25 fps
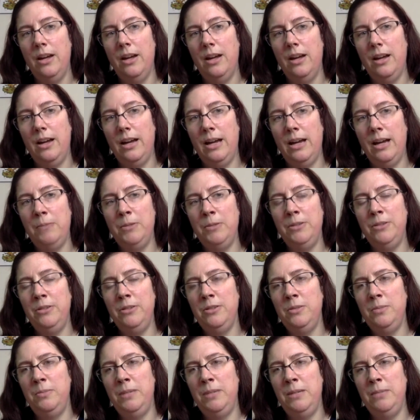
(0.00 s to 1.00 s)
I'm one of
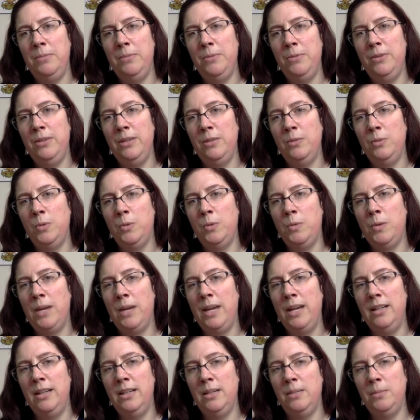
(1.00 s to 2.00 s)
those people that will
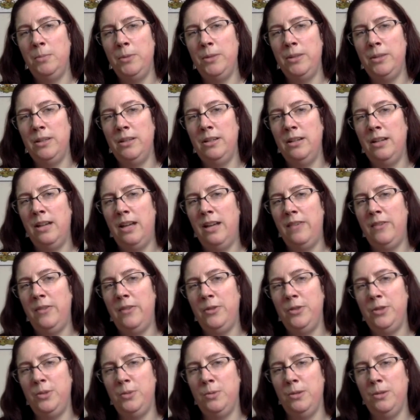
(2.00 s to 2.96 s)
wind up with a novel's